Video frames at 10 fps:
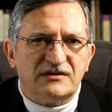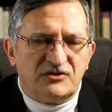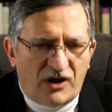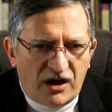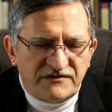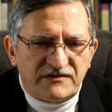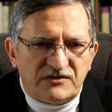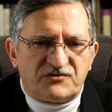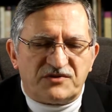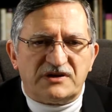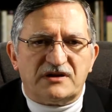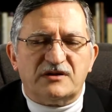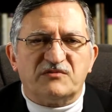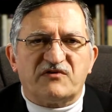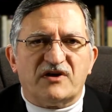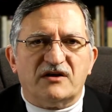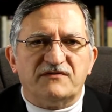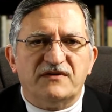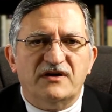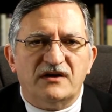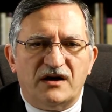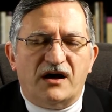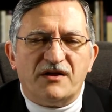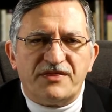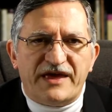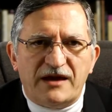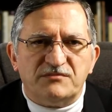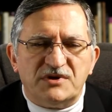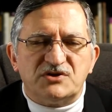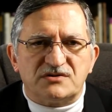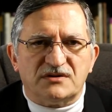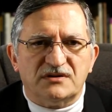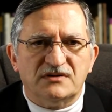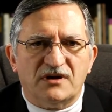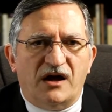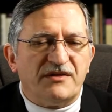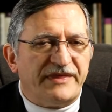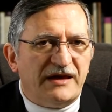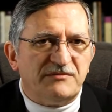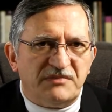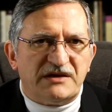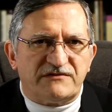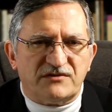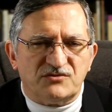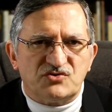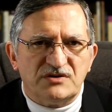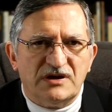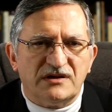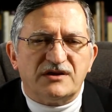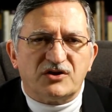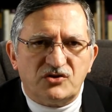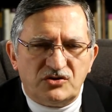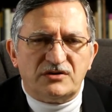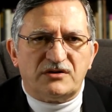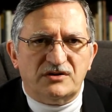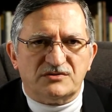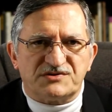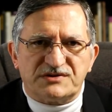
concentrated himself on that mission, on that message, the good news, the